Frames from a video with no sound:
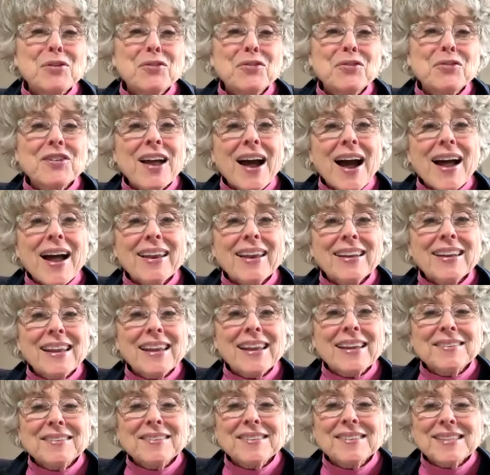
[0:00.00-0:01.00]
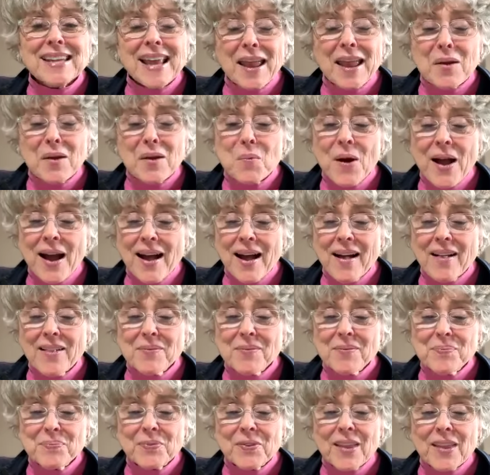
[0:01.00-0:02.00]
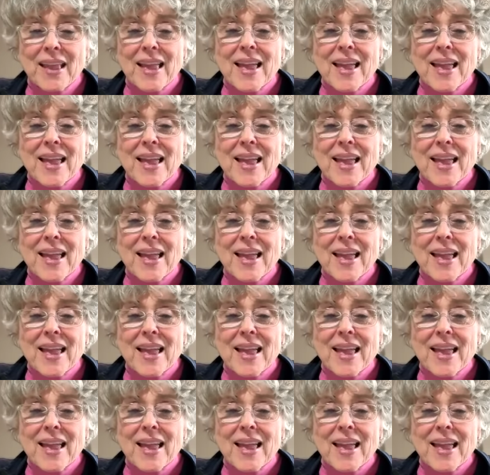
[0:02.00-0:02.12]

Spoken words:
you've got and stay well.